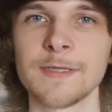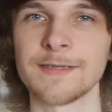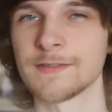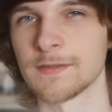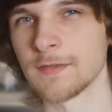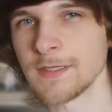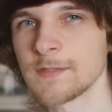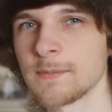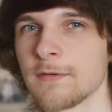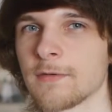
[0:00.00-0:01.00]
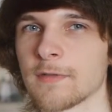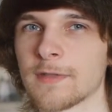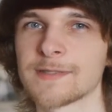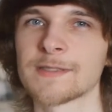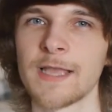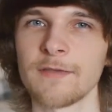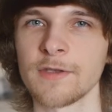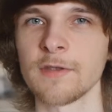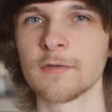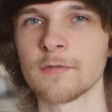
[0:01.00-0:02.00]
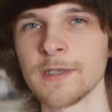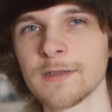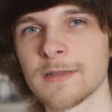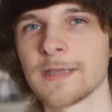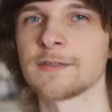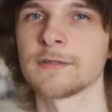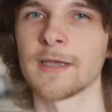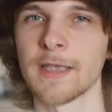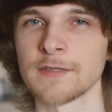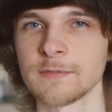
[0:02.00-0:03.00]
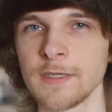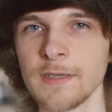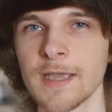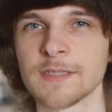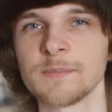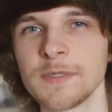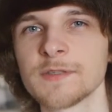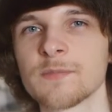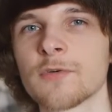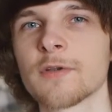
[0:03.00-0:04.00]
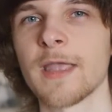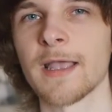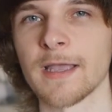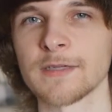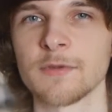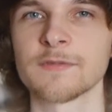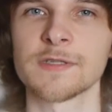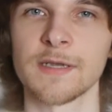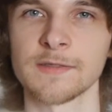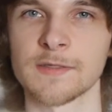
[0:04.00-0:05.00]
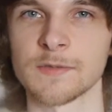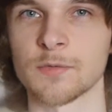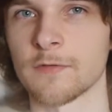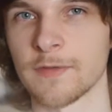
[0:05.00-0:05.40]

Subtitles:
It is in this period that Slavic Greek Latin Academy and Petersburg Academy of Sciences were